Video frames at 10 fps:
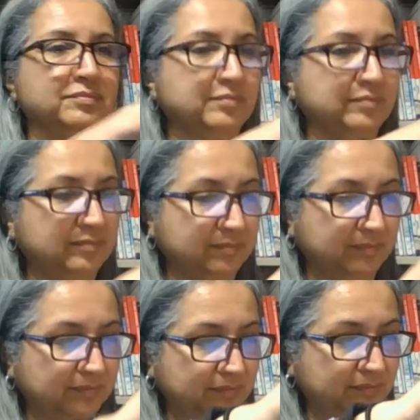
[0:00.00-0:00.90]

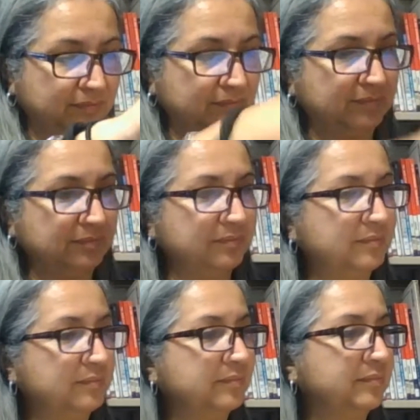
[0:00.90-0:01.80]

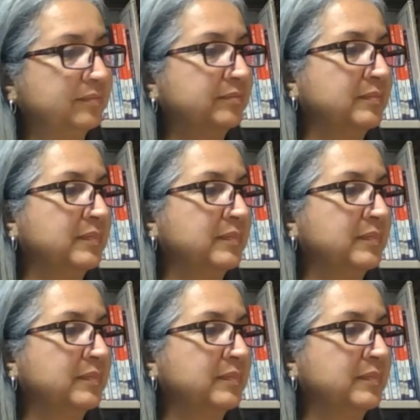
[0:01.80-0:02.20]
Nobody speaks.